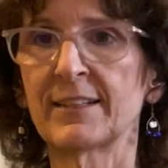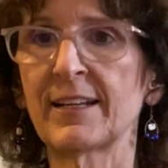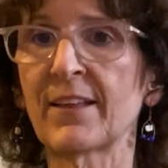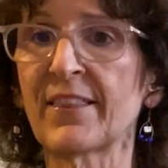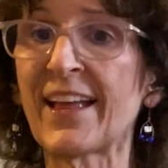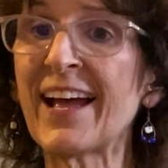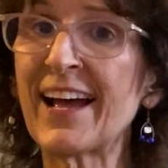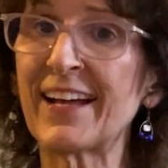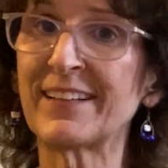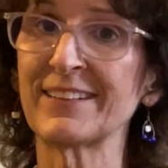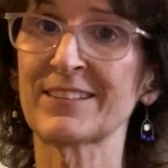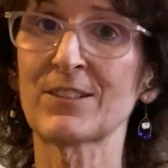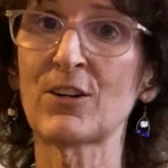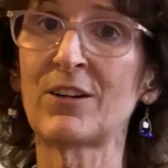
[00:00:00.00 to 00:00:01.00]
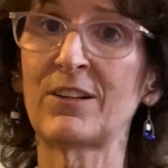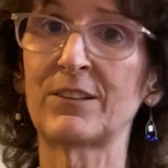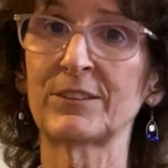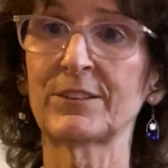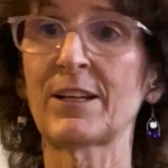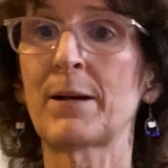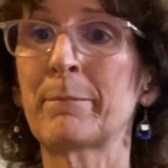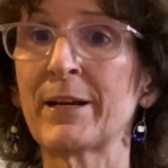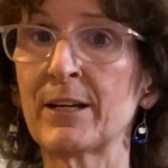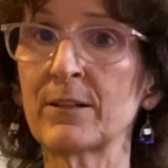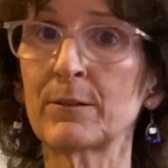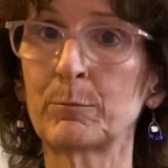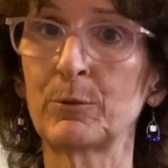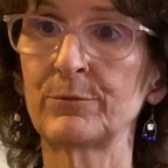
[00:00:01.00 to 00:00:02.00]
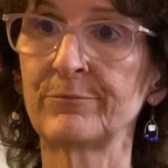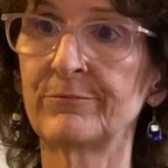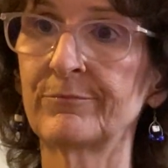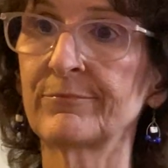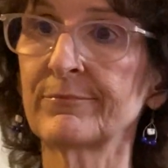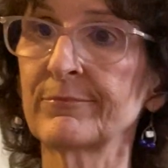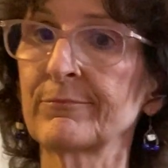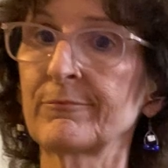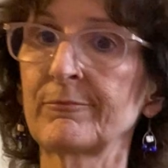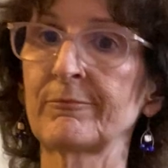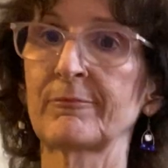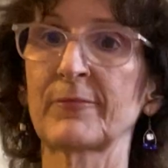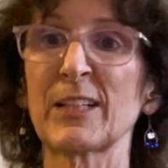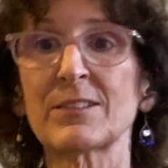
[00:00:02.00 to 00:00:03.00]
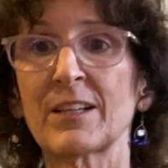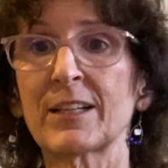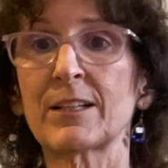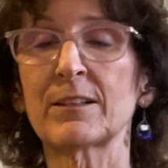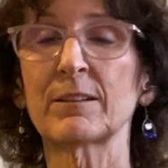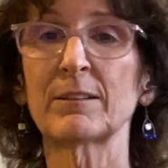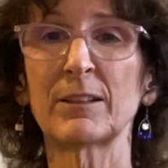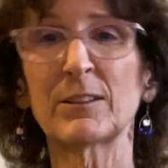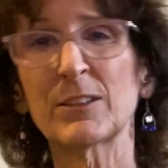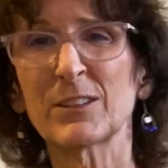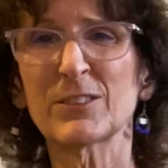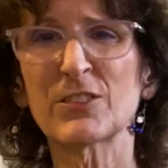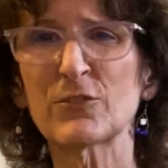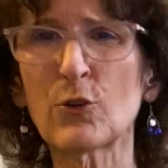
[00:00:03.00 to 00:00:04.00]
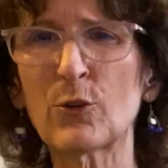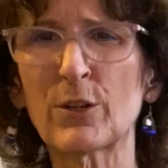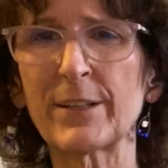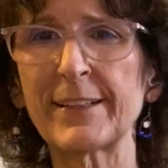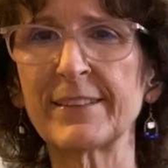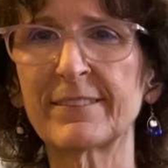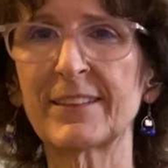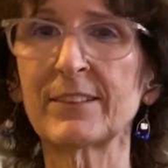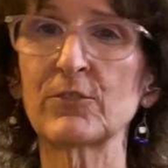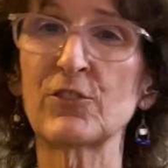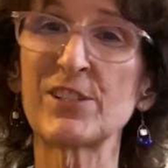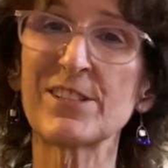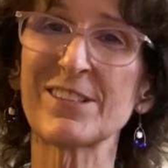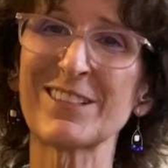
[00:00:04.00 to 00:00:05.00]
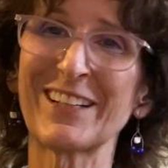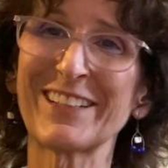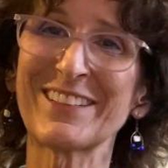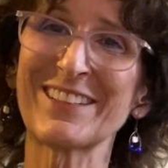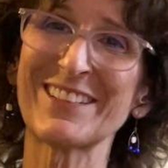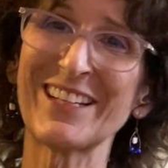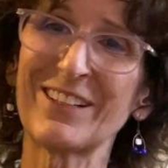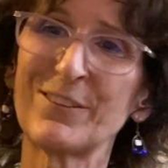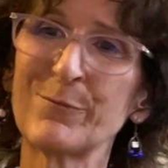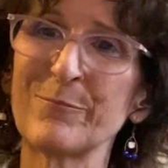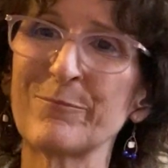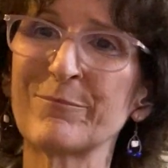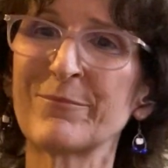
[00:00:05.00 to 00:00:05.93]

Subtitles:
Now that is called a parable. It's like a little story that Jesus liked to tell.